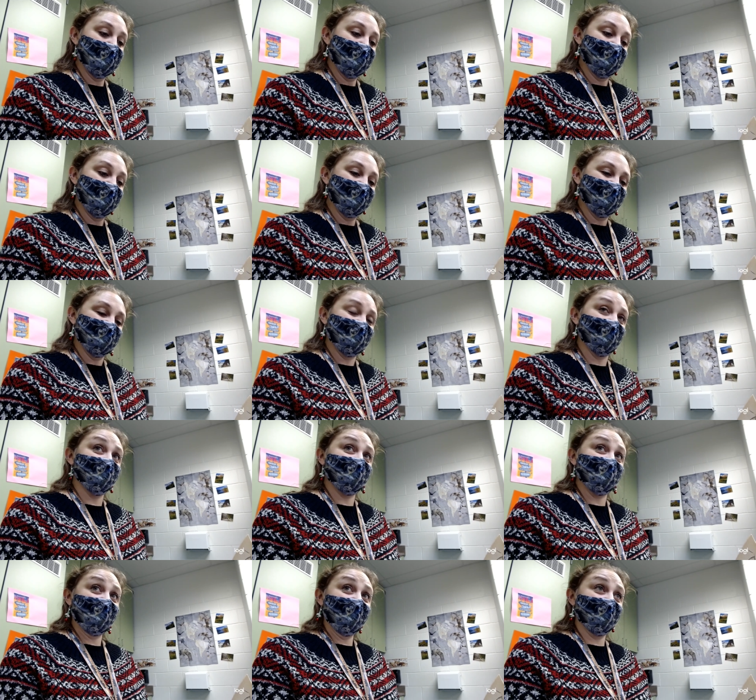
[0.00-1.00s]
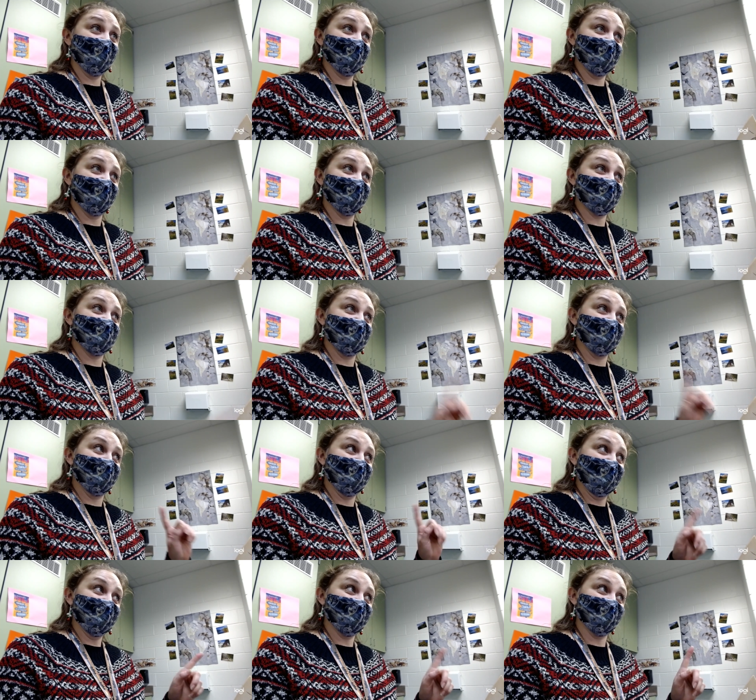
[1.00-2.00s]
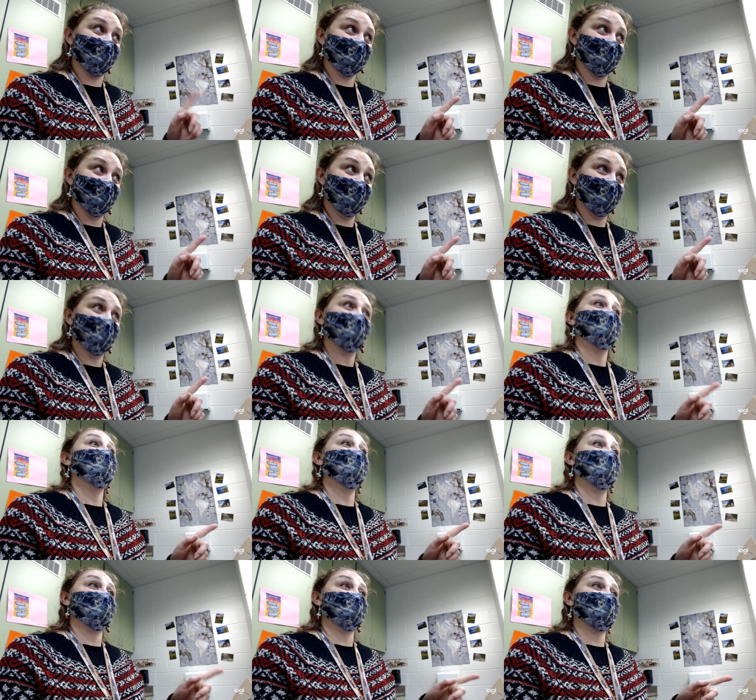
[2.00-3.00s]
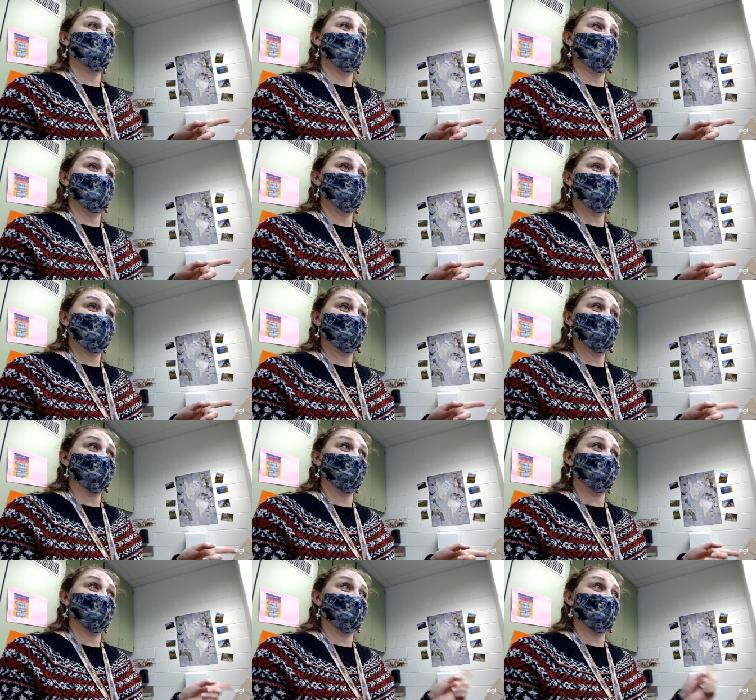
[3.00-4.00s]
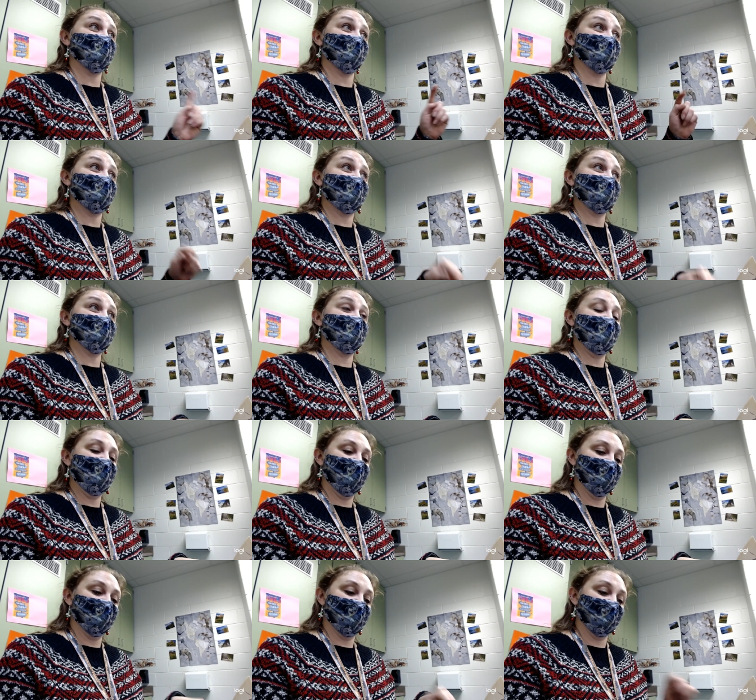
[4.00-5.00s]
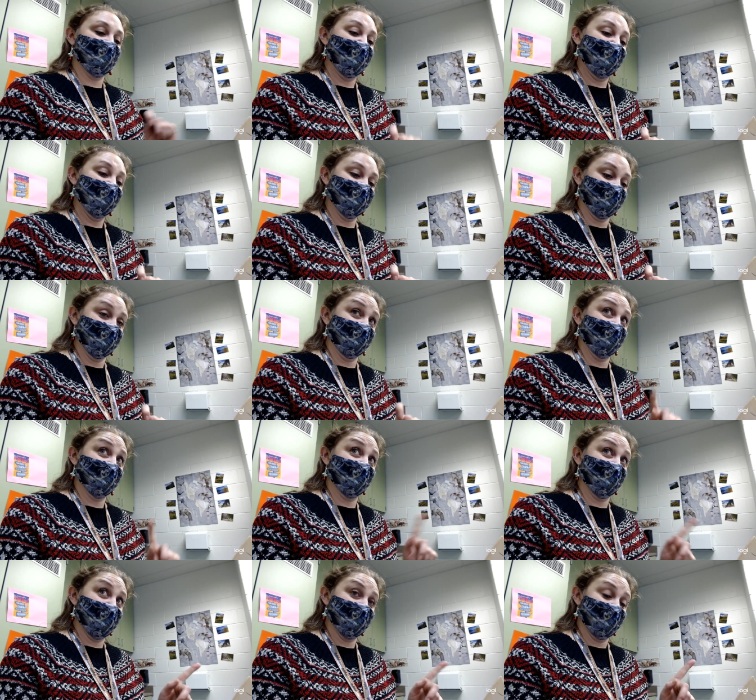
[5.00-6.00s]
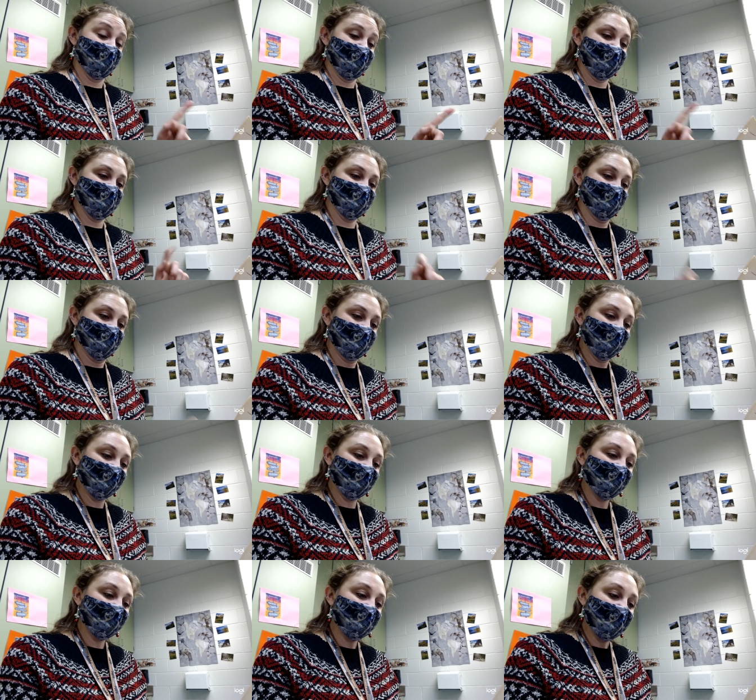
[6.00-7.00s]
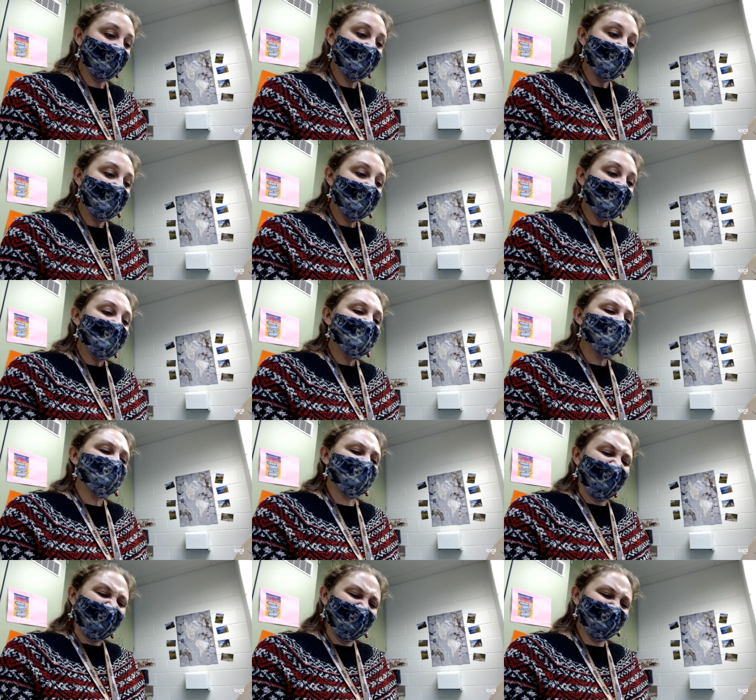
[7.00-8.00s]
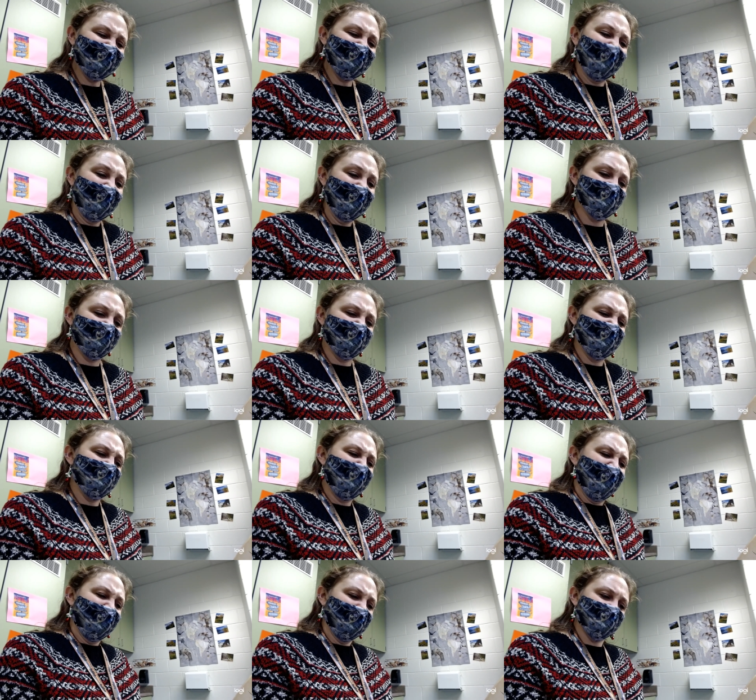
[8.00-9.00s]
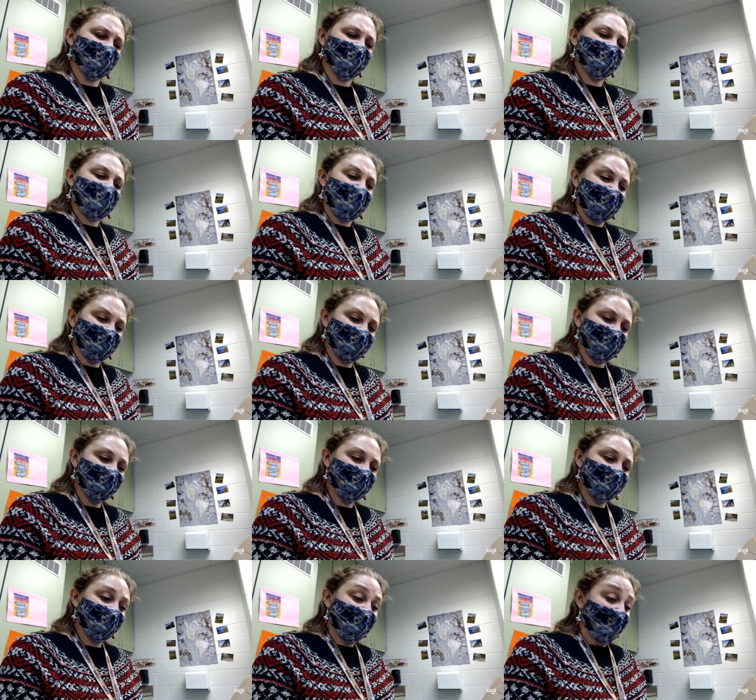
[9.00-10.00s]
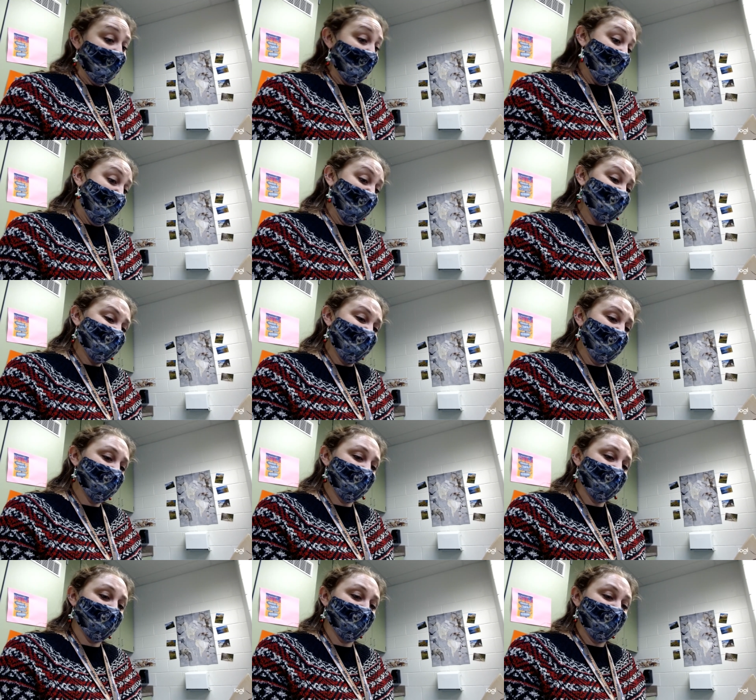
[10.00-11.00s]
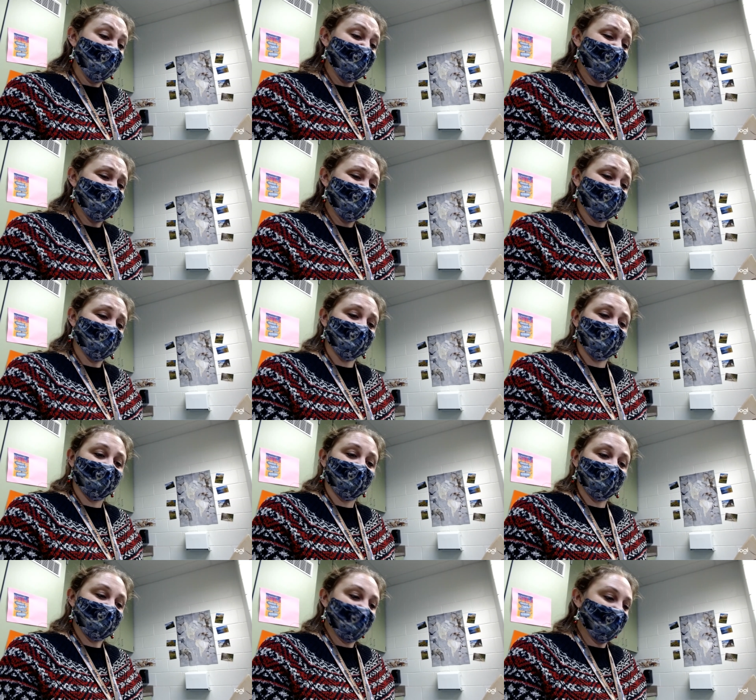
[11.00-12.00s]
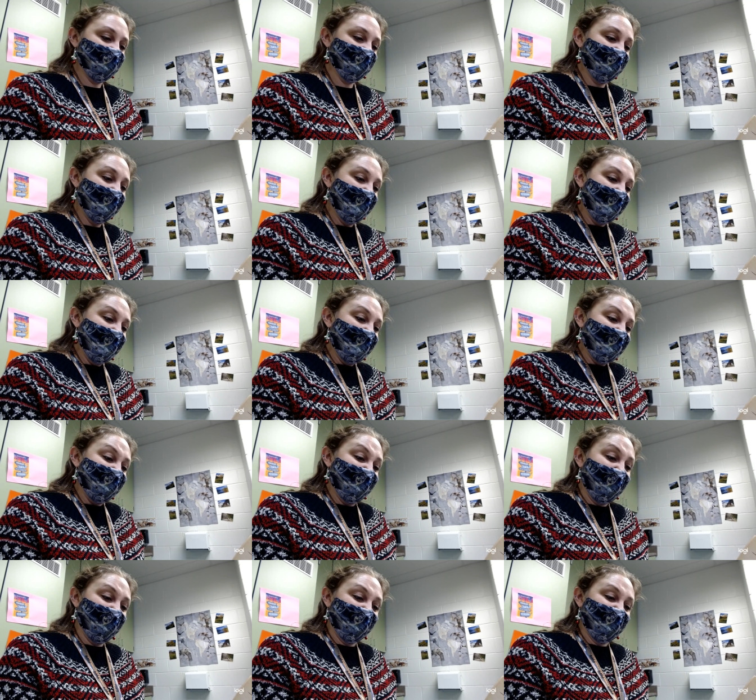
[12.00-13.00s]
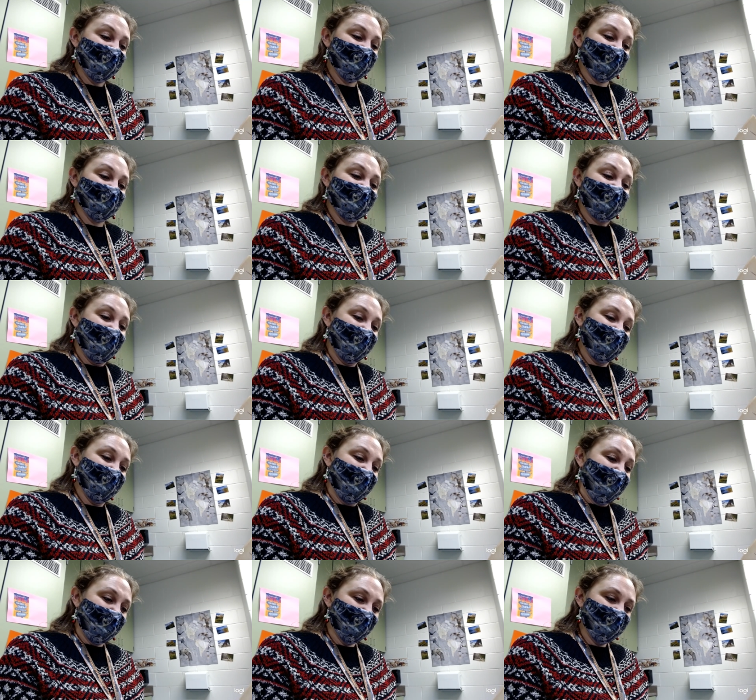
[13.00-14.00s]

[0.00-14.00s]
So G group is the mice group getting the same types of injections as the A group of rats. So you want to remember that. "Should I get the net and put him back?" George asked. "I doubt that you'll need it," Dr. Schultz said, "now that he's learned he can't get out."